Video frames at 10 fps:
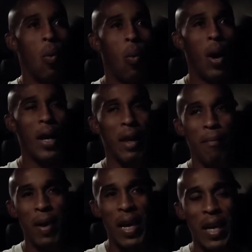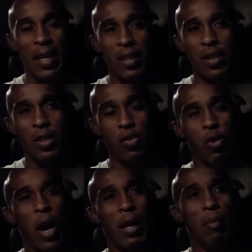what it means to
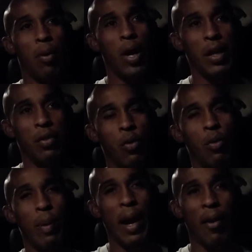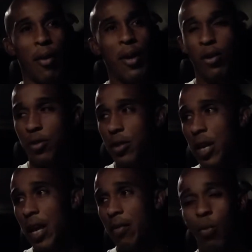try to break through barriers
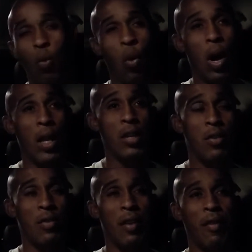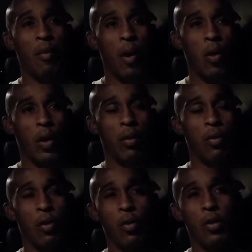that, one, you've never broken
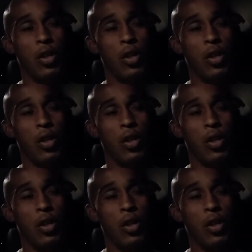through,